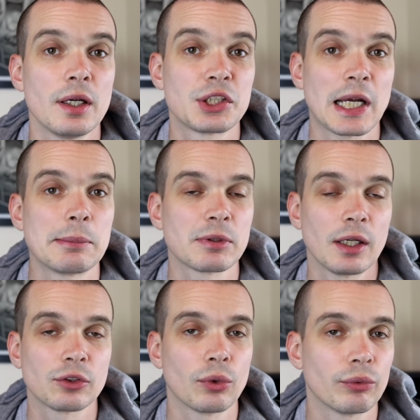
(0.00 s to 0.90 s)
James,
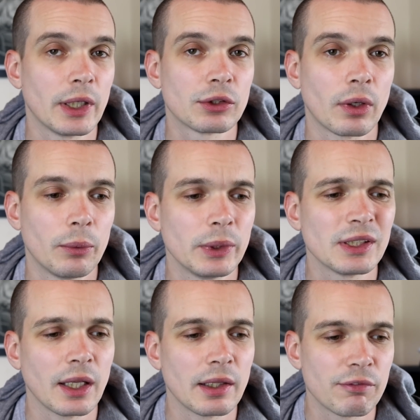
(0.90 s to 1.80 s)
Let's Talk Retro, and we
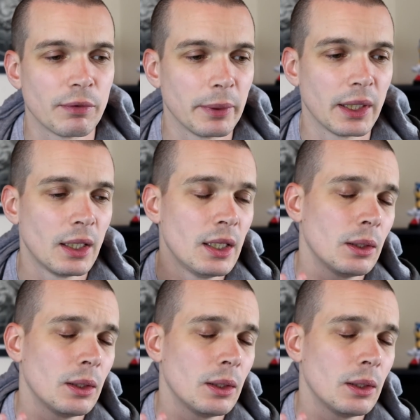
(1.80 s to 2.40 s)
stayed there for a bit.